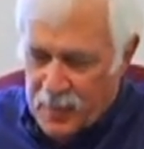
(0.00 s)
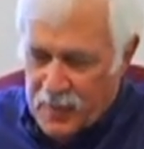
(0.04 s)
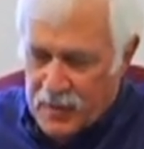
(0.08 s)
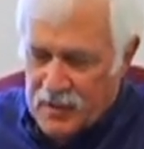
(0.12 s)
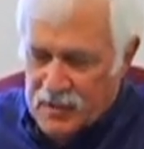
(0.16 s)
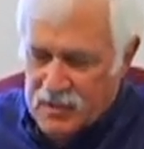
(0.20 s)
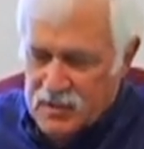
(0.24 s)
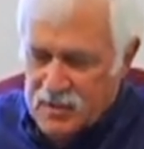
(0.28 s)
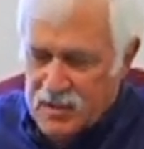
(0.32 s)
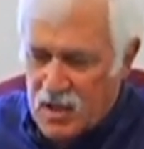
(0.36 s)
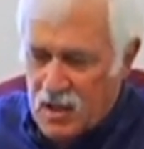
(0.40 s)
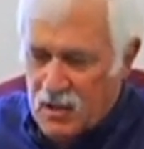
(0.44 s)

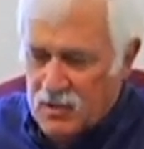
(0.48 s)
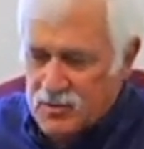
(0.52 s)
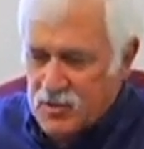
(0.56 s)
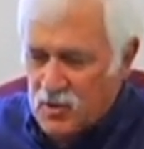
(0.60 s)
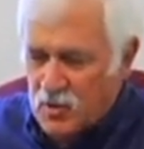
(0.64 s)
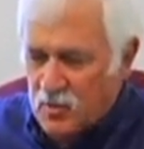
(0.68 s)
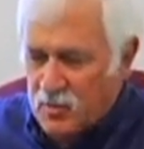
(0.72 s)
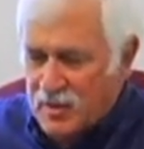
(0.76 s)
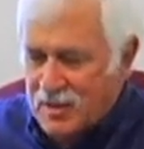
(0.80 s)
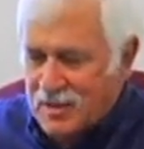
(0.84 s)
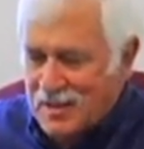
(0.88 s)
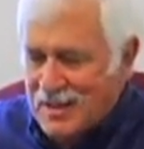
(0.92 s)
It has
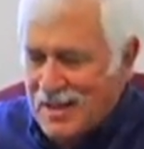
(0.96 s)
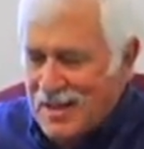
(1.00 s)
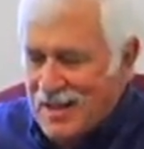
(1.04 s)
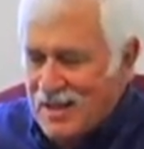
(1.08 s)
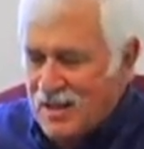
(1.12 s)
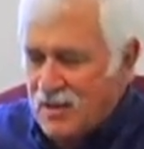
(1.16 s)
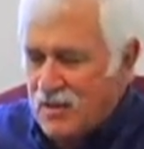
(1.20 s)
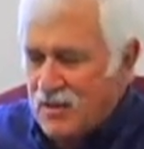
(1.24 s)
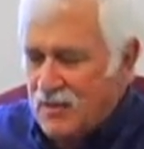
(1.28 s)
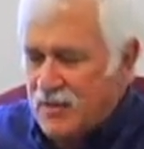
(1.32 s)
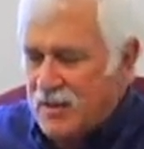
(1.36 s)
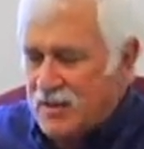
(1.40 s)
also been
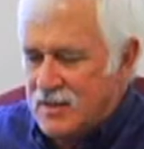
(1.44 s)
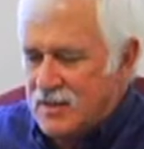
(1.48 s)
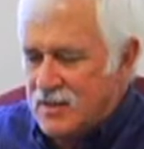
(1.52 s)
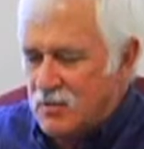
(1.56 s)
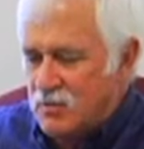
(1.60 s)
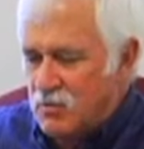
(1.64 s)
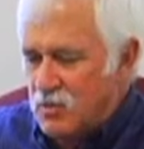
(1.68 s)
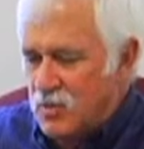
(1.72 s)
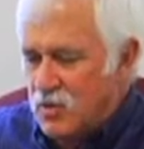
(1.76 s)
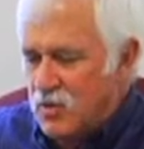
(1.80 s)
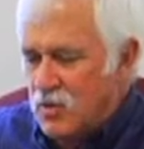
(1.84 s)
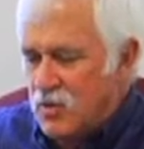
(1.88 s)
held that
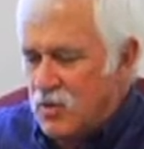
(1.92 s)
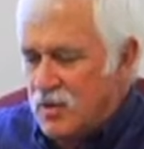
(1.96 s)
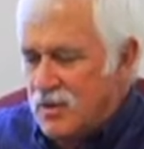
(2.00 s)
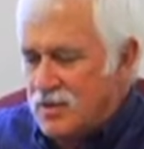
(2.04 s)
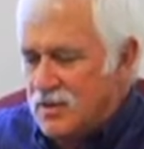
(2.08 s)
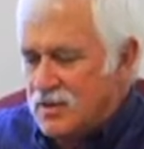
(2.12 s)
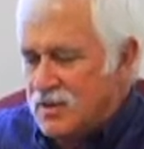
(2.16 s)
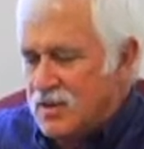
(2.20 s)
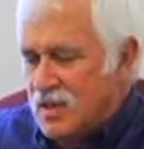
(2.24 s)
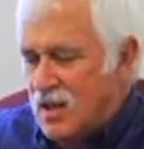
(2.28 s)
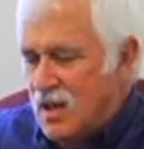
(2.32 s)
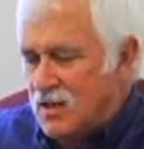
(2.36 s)
the rule
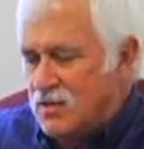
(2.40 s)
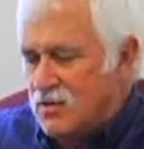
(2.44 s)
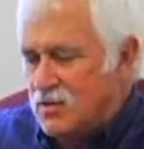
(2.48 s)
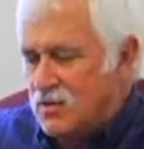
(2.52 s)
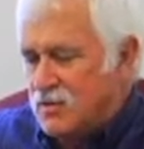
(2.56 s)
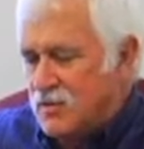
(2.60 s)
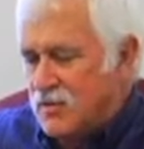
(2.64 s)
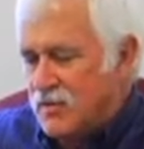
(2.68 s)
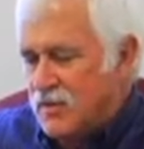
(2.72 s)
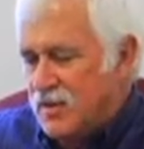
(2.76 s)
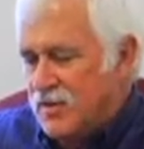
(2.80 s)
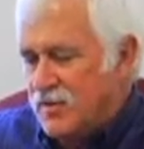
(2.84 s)
in
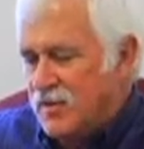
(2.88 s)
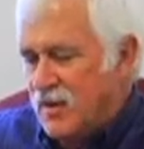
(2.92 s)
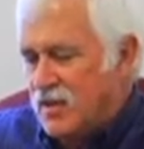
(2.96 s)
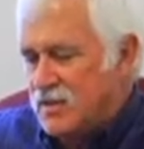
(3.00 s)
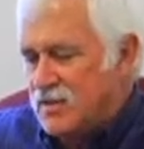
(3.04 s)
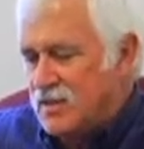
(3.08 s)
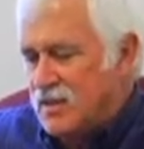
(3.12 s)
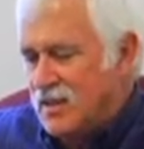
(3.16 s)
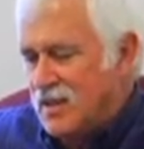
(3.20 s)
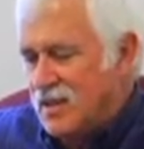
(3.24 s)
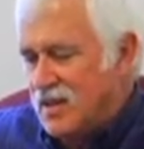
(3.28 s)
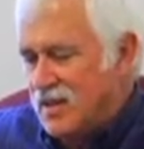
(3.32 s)
Saunders v.
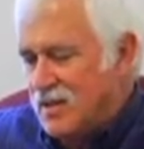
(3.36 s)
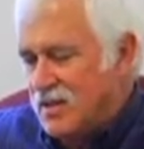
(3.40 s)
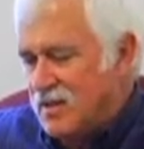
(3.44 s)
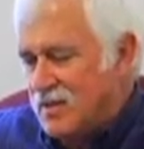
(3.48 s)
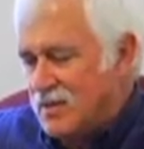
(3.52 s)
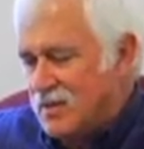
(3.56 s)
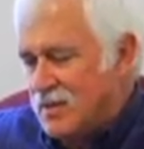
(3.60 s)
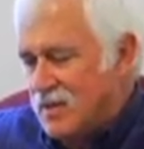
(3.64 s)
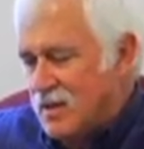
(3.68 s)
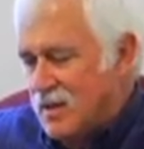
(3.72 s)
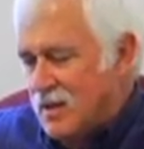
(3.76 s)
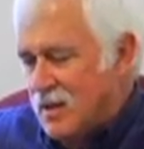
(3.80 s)

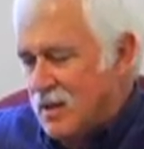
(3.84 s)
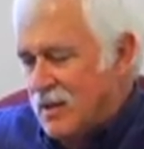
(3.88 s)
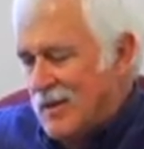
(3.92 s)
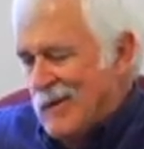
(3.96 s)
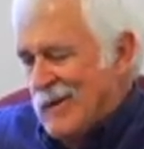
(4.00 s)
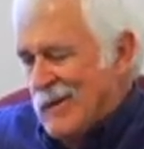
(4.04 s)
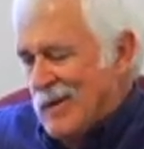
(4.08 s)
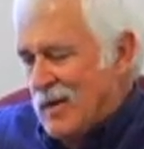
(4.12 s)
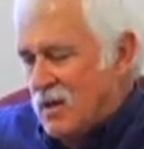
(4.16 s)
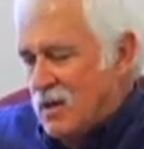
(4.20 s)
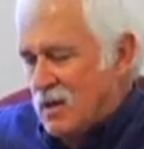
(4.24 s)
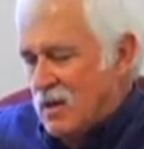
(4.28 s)
Vautier
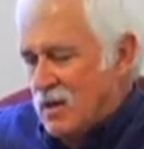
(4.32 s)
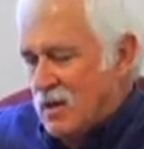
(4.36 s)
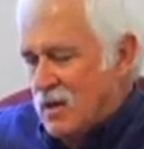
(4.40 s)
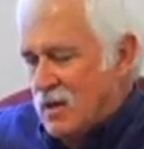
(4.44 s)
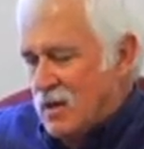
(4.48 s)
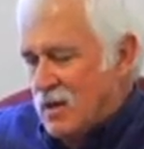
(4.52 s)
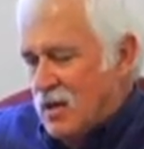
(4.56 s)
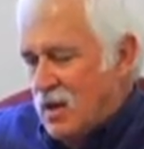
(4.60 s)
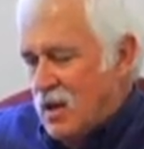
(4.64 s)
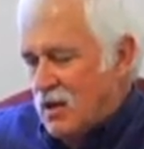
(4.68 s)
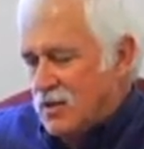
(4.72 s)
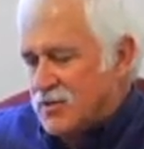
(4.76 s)

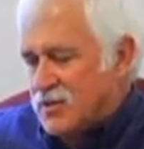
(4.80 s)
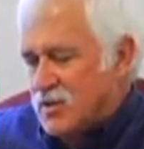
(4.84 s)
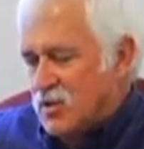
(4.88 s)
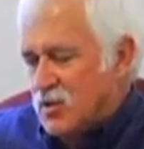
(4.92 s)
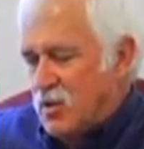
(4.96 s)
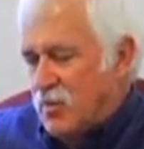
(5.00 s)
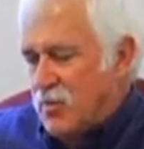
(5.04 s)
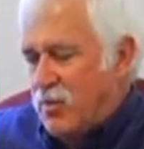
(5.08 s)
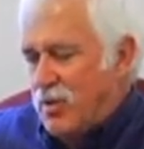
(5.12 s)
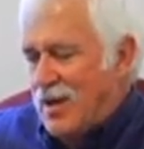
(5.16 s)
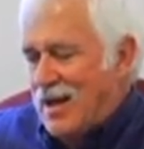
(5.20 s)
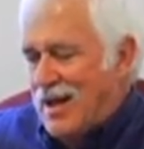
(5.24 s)

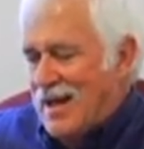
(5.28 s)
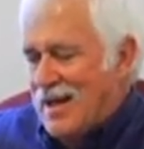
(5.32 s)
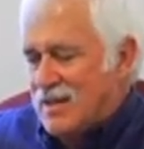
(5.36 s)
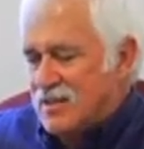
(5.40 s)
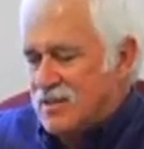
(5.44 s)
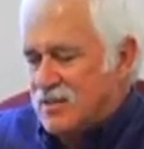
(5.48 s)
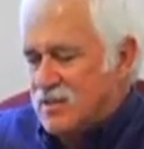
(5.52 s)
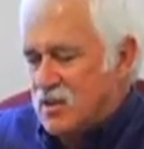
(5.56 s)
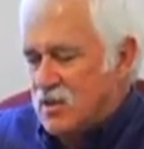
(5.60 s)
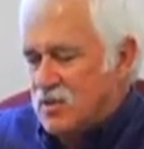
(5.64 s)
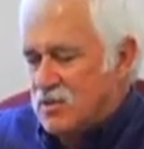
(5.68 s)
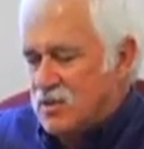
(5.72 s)
also
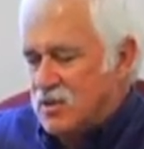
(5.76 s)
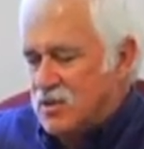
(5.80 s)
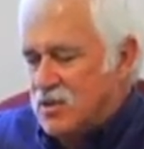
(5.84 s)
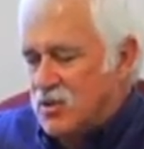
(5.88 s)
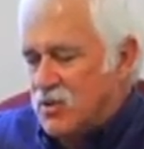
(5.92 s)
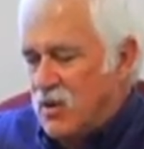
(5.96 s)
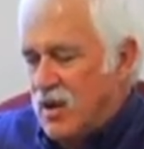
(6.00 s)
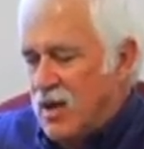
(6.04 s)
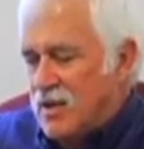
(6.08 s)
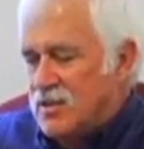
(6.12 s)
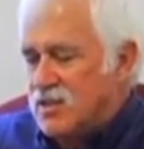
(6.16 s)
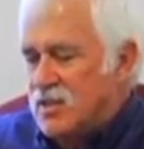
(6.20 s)
applies to
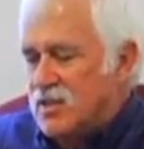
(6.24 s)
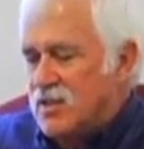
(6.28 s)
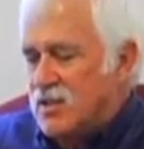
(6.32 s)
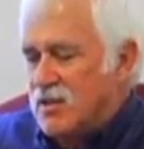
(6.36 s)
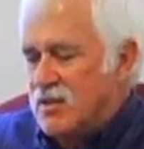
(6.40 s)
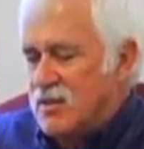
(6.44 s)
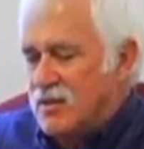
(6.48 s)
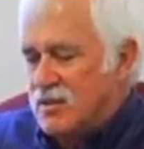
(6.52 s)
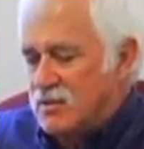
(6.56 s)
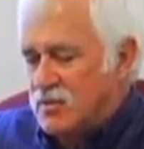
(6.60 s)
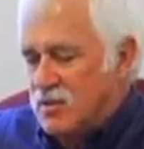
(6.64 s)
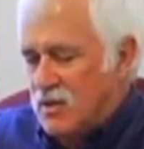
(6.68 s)

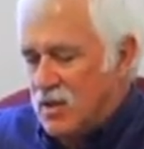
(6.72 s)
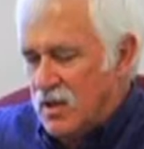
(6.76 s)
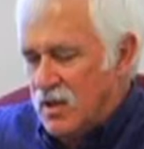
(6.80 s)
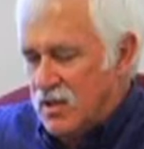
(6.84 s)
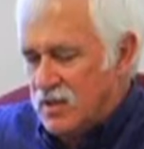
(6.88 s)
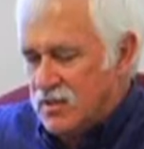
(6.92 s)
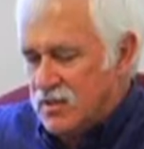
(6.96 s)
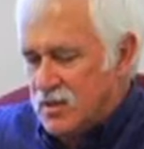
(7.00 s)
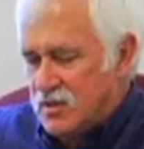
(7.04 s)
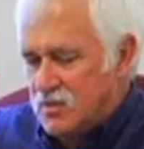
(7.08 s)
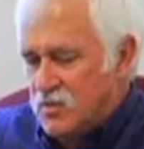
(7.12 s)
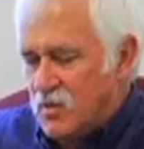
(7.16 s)
discretionary
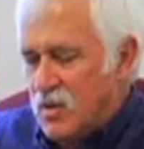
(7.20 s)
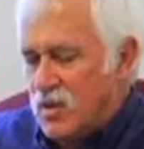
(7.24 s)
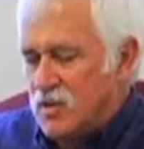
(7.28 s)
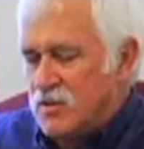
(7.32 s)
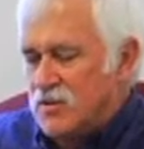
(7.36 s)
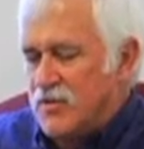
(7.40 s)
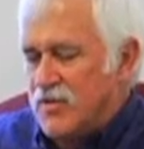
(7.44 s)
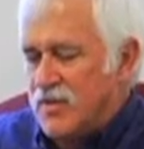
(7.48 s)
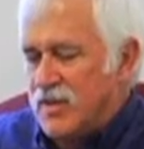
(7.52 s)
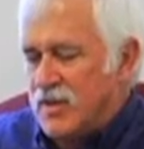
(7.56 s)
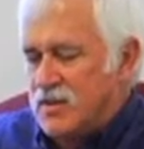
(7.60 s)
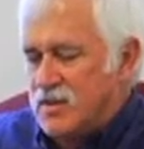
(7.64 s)
trust as well
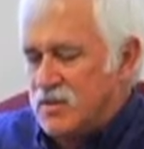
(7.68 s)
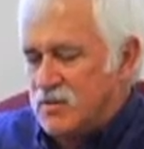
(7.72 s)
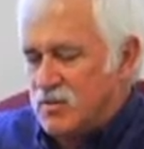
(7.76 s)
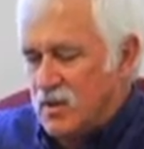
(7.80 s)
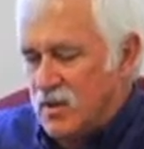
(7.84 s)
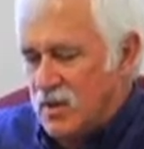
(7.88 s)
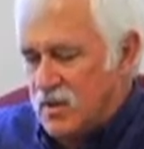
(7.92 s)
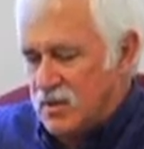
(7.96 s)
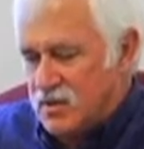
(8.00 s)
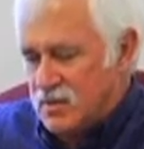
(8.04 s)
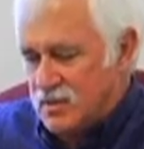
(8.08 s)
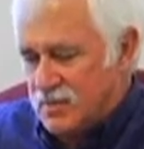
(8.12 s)
as fixed
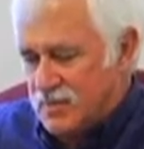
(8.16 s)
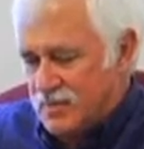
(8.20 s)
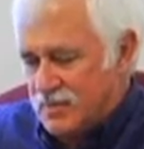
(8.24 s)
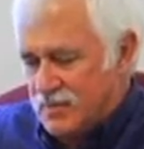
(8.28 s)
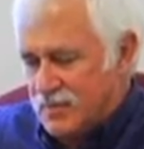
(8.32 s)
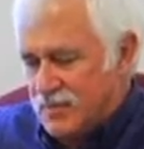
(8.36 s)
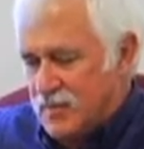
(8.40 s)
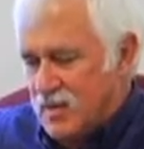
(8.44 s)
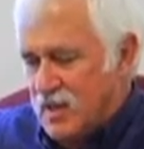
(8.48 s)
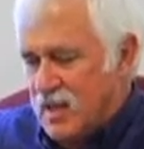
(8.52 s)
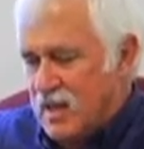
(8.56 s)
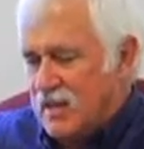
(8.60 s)
trust.
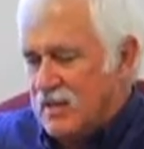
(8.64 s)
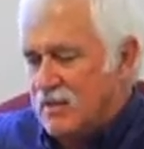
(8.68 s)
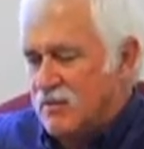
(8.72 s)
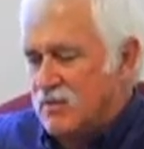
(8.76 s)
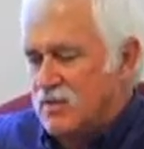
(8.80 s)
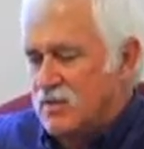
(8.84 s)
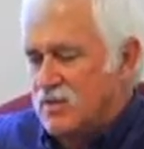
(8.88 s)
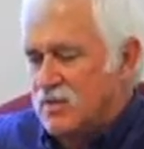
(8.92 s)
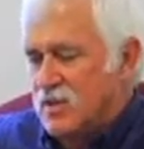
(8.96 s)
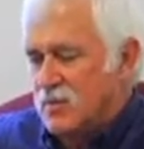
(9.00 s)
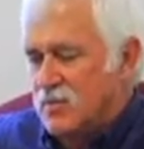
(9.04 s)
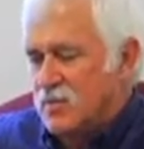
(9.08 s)

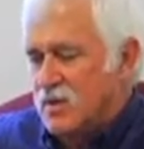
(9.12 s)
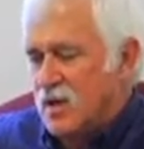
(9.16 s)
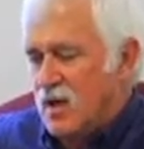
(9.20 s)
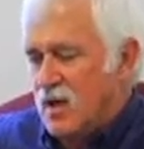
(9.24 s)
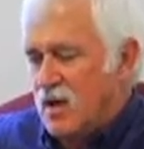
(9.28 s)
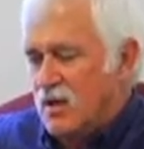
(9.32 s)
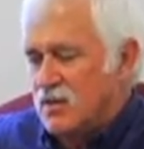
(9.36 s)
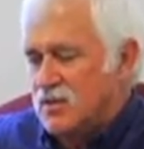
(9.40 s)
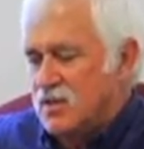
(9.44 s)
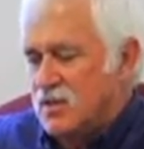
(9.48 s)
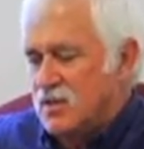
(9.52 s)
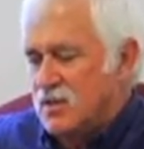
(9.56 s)
However, some
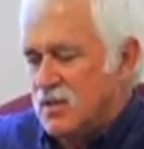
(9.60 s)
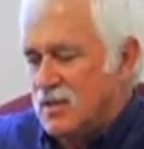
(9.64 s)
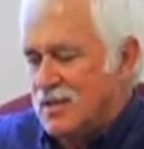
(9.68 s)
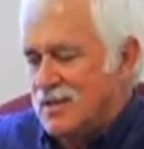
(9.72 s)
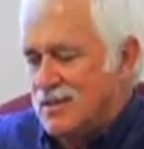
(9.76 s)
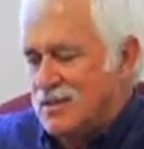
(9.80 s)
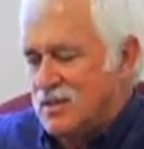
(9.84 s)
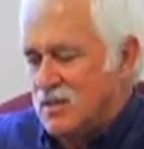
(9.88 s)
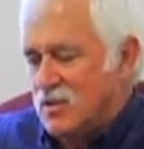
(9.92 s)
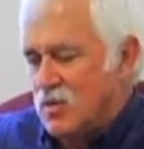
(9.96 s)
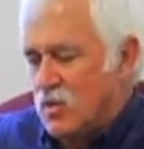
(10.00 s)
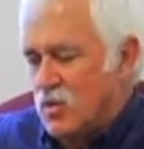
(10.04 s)
caution
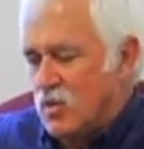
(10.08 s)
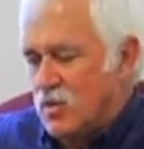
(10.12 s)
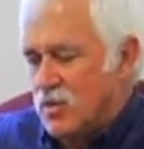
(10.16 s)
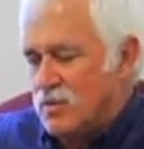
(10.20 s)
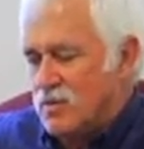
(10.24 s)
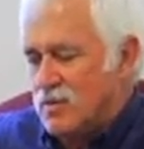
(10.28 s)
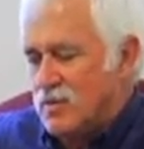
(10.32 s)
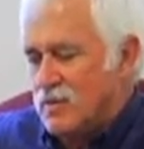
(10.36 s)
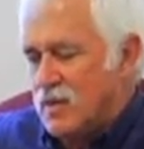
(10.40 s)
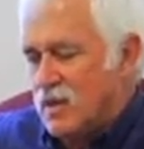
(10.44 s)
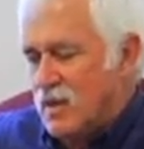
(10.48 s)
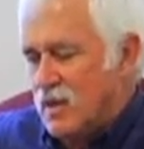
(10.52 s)
is in
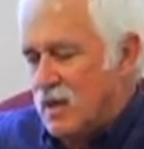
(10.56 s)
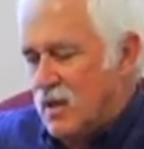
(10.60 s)
order,